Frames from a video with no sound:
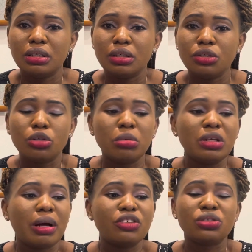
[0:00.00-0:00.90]
Some of
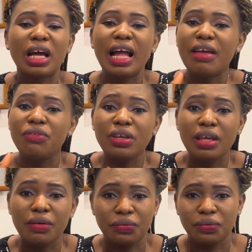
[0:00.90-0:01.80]
them have tried
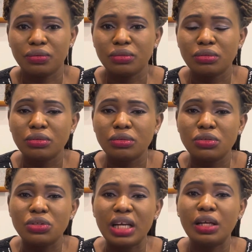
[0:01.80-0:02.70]
IVF,
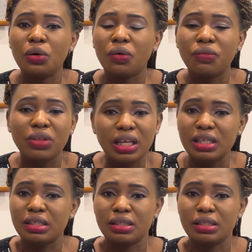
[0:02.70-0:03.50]
tried a lot of things.